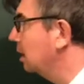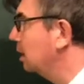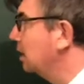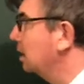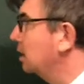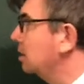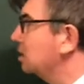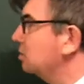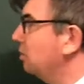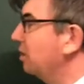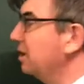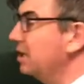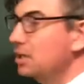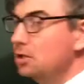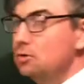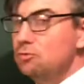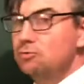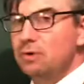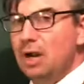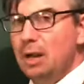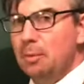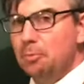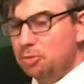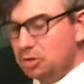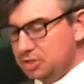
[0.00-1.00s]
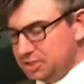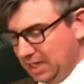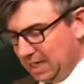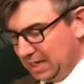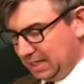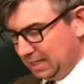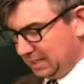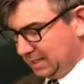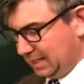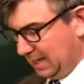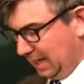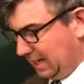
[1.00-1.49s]
So I can
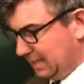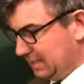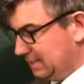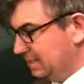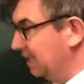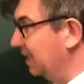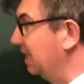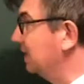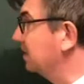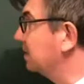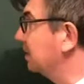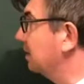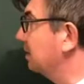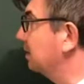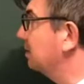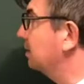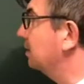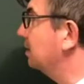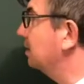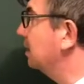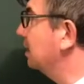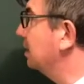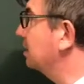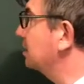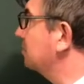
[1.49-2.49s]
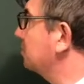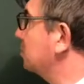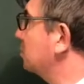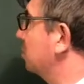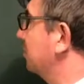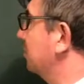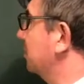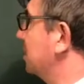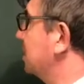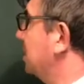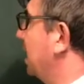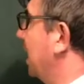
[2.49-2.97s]
represent that data in some sort
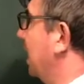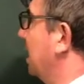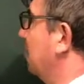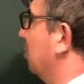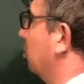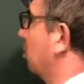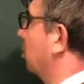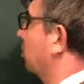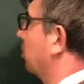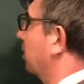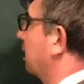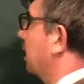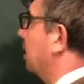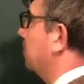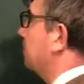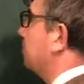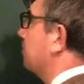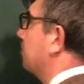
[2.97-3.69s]
of a table, okay?